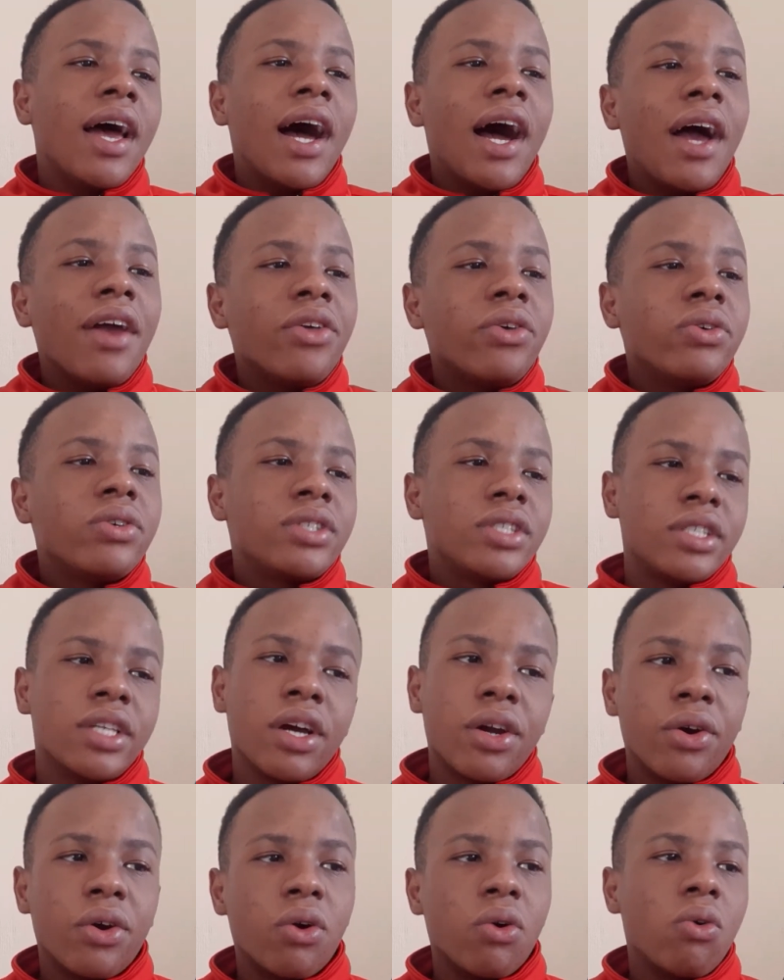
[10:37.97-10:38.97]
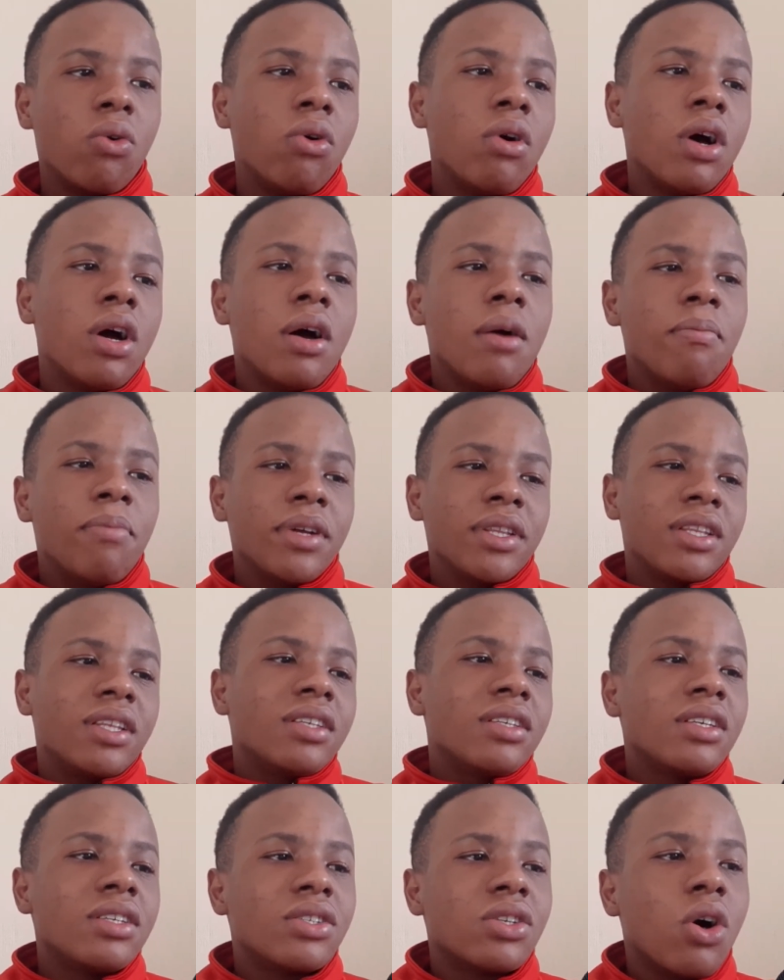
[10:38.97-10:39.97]
I use Xero, but
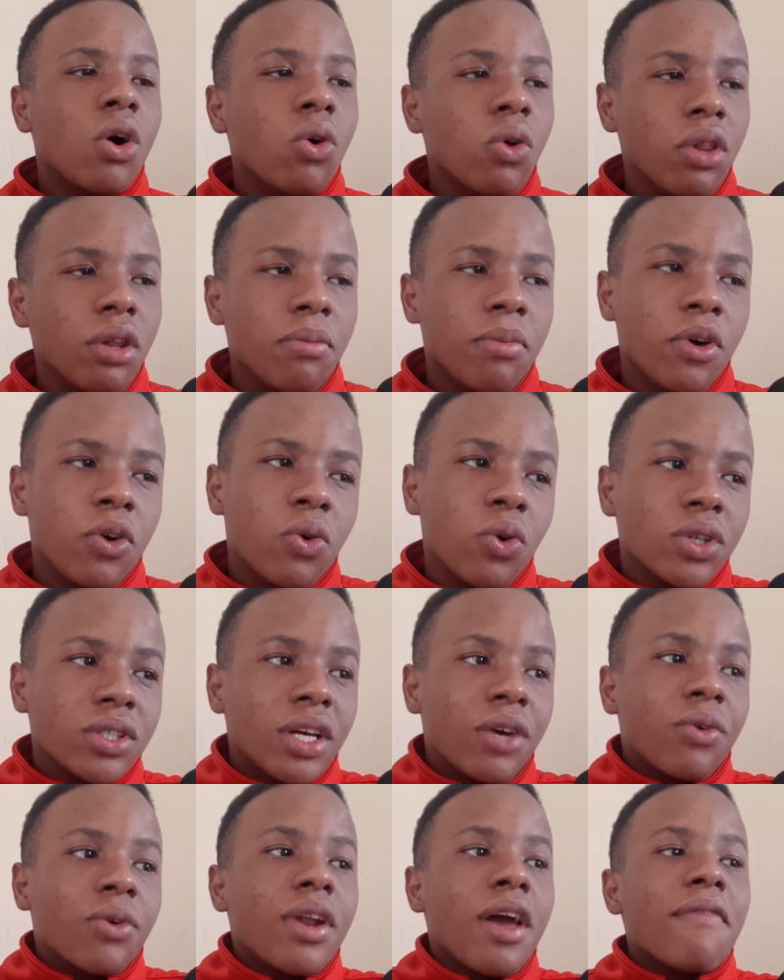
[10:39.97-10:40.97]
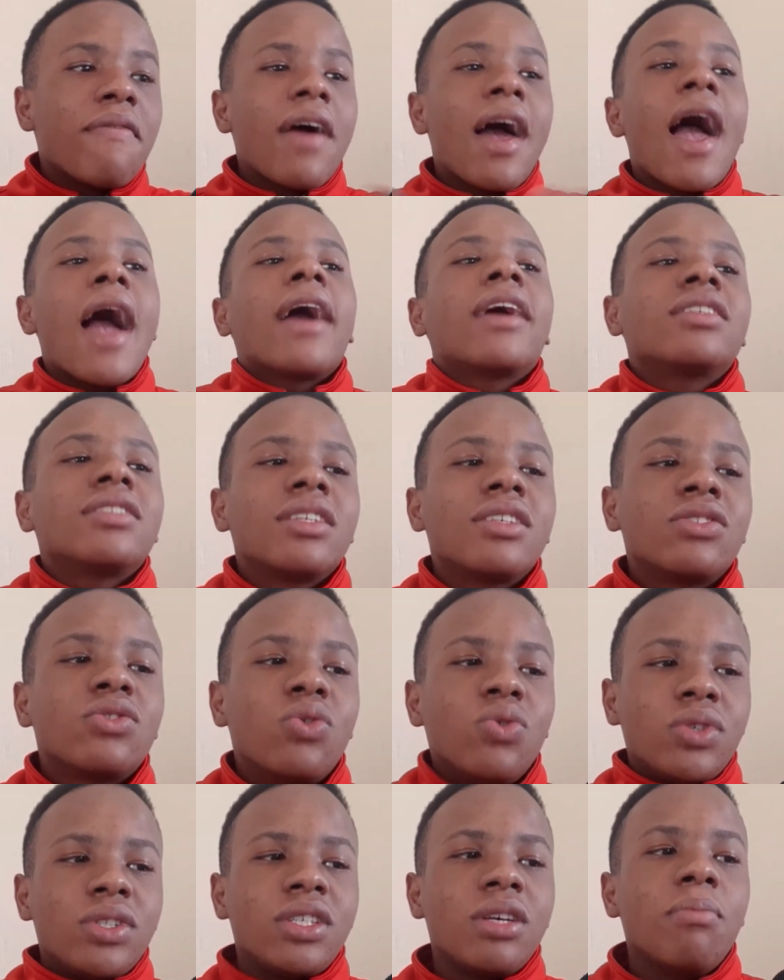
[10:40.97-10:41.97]
this is only because I don't have access
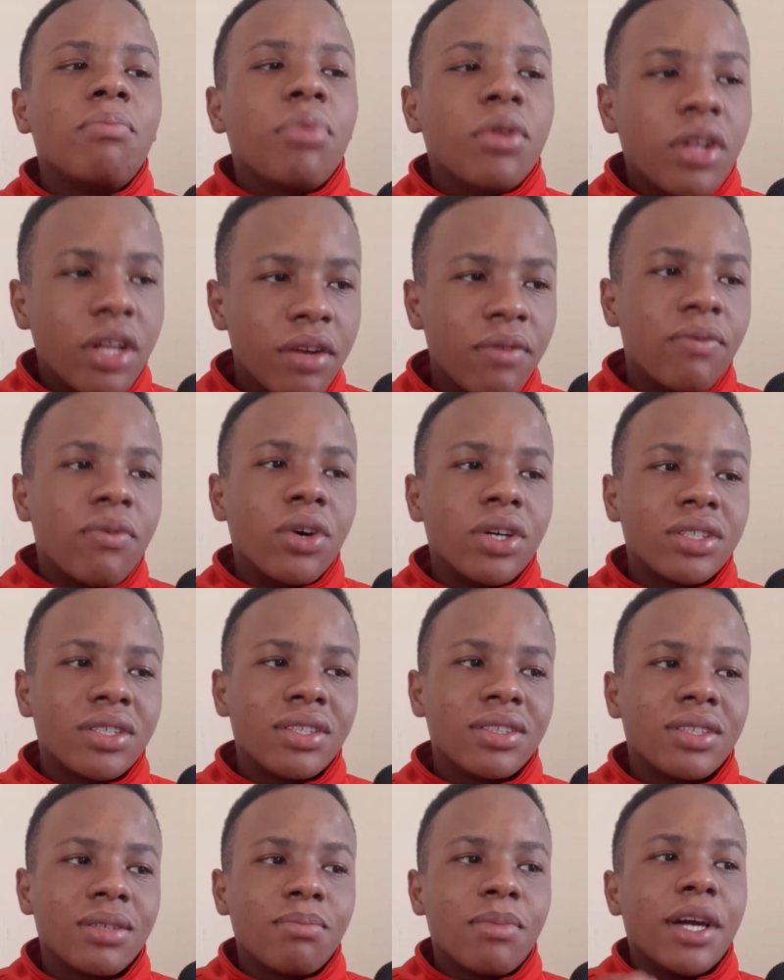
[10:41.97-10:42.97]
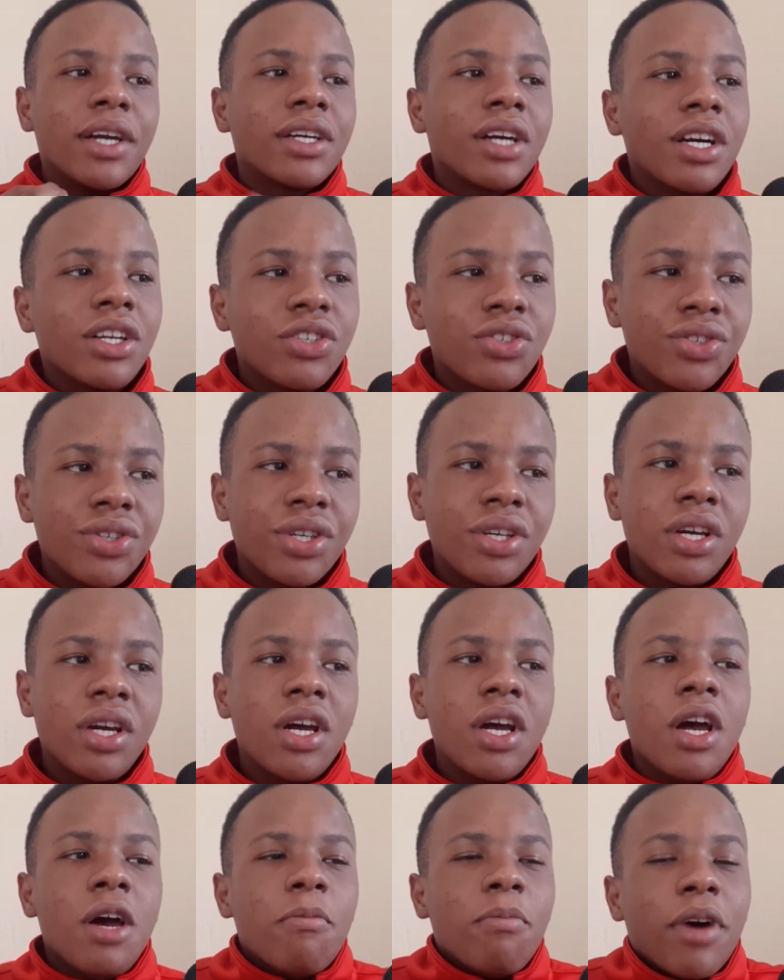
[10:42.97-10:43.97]
to simple invoices in my country.
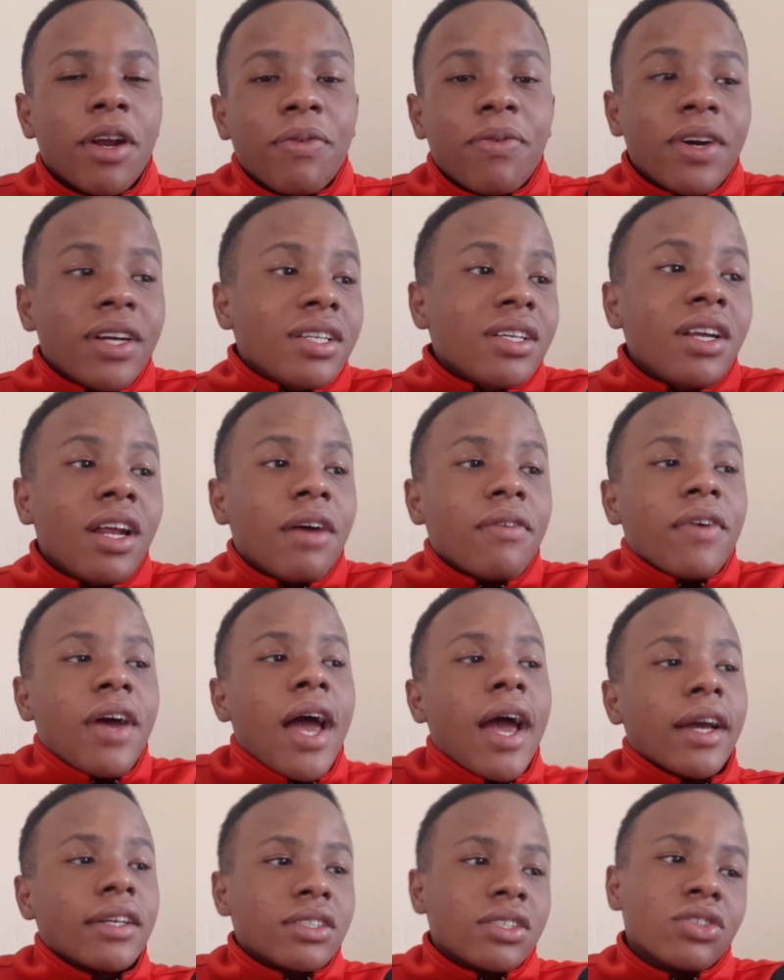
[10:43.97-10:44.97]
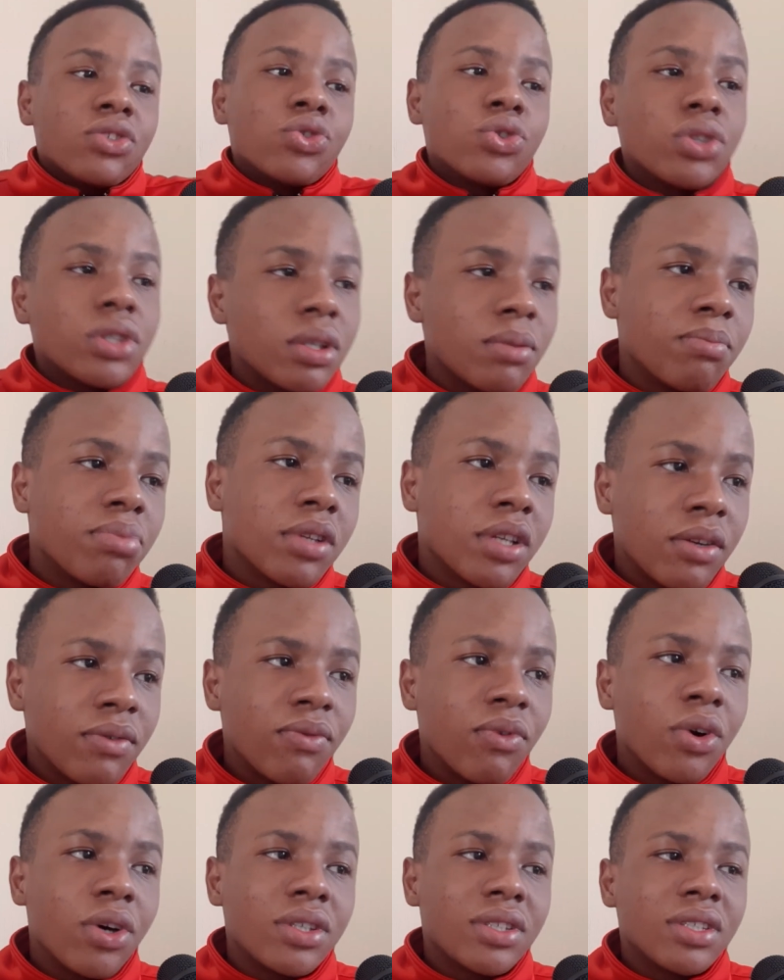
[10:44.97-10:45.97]
But if I did have access to simple
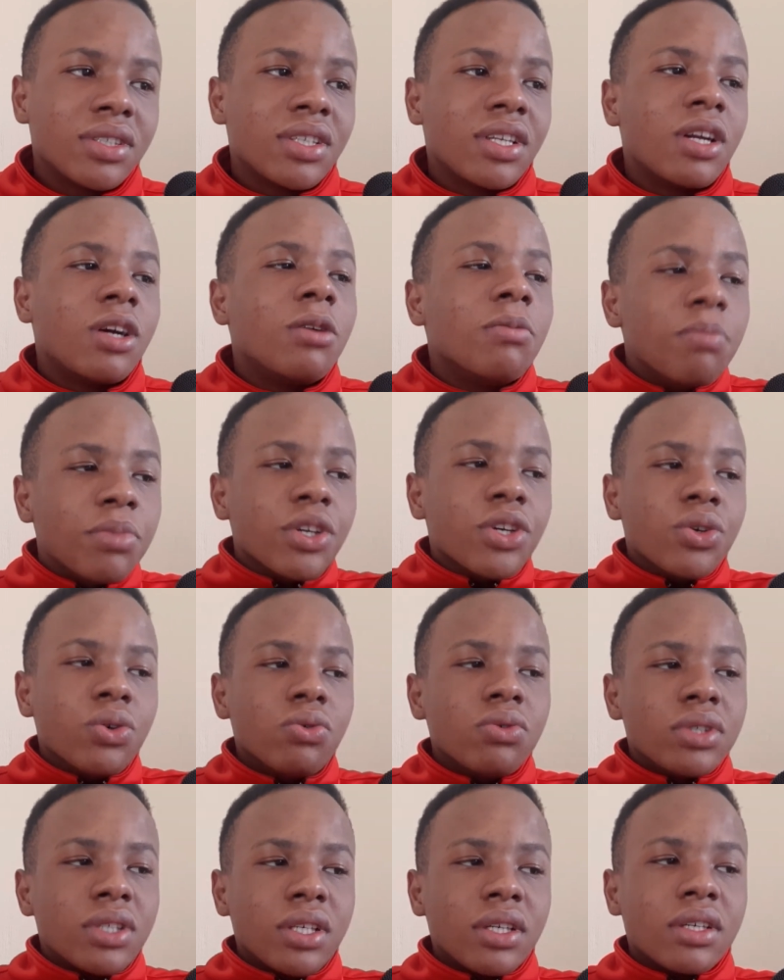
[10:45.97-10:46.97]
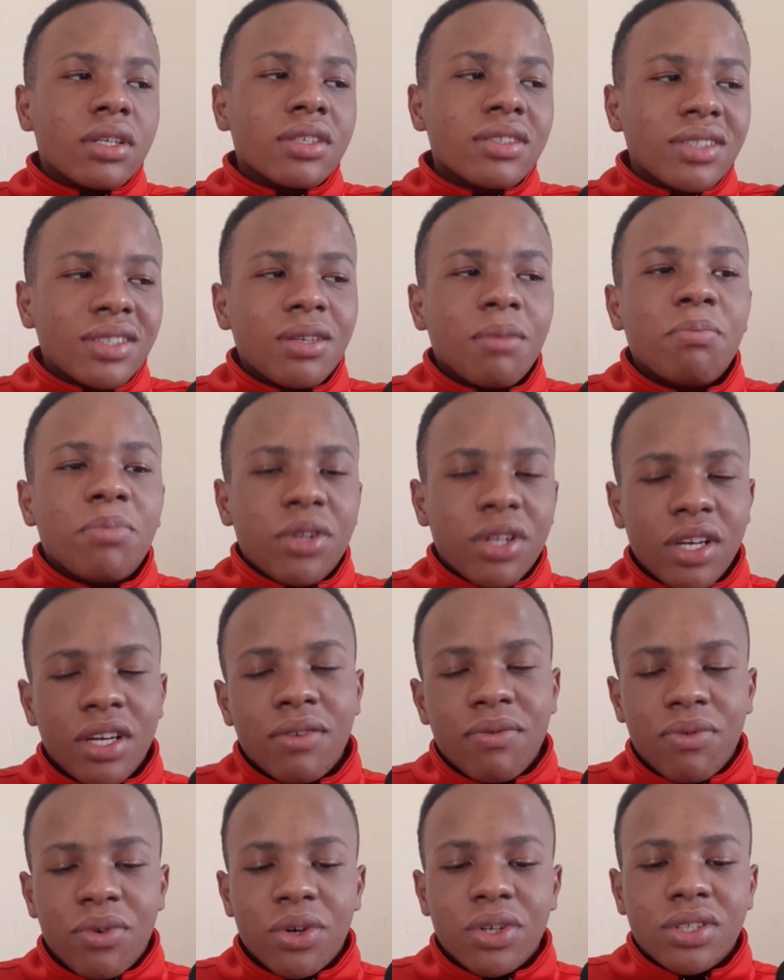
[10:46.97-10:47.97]
invoices, then I would be using simple
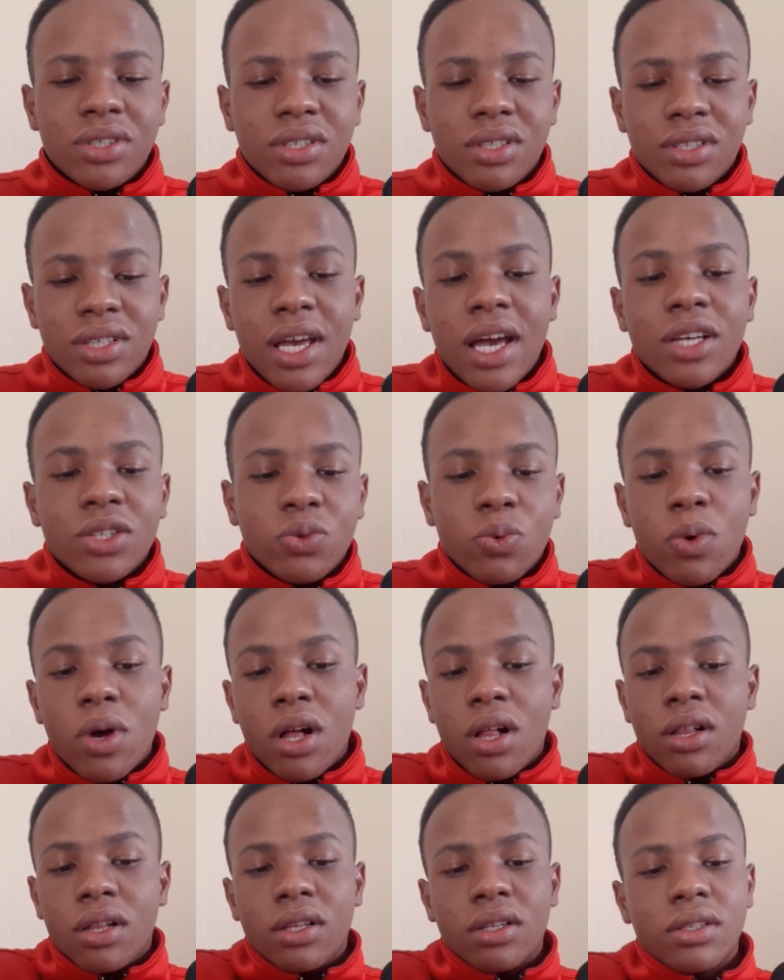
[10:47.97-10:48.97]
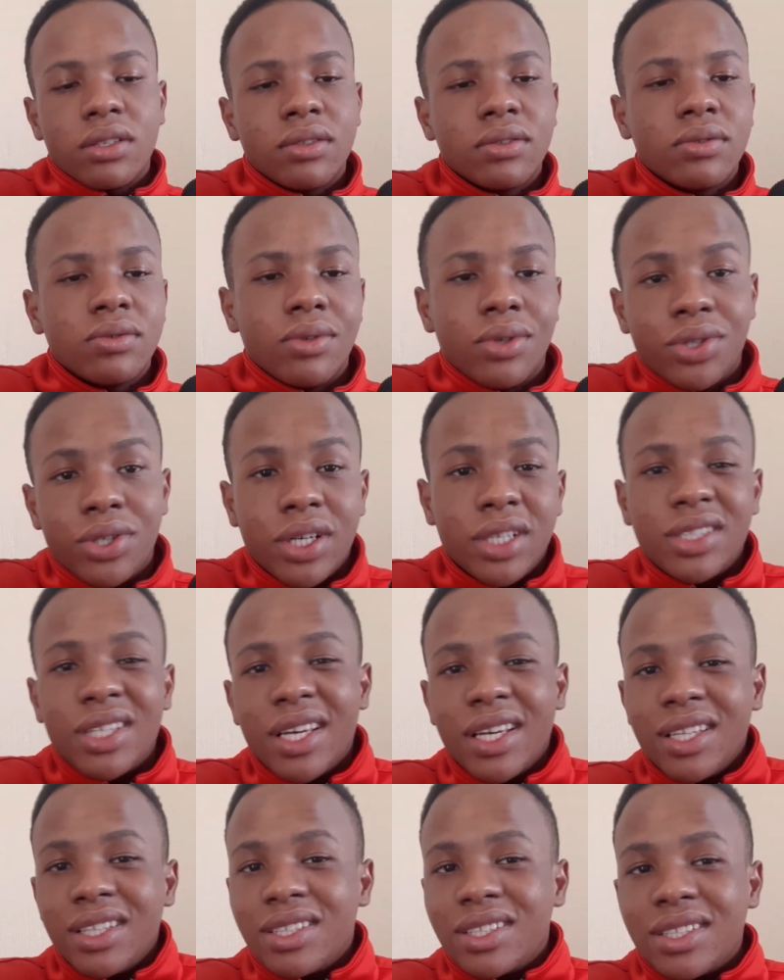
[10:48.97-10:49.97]
invoices as well, should I
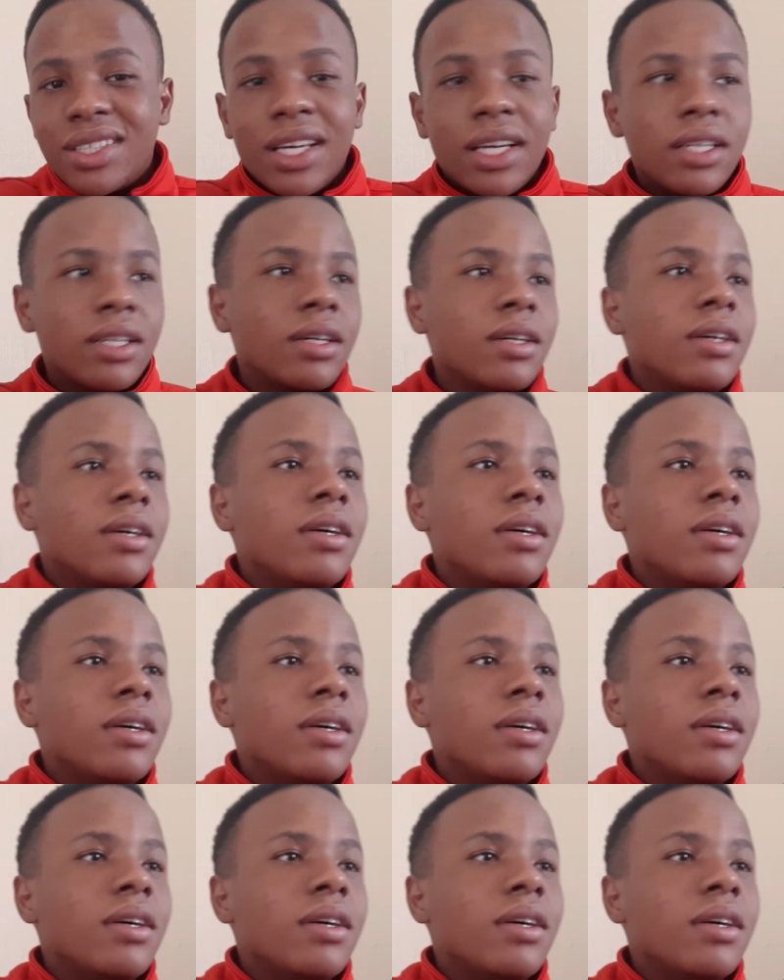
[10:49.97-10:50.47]
say, instead.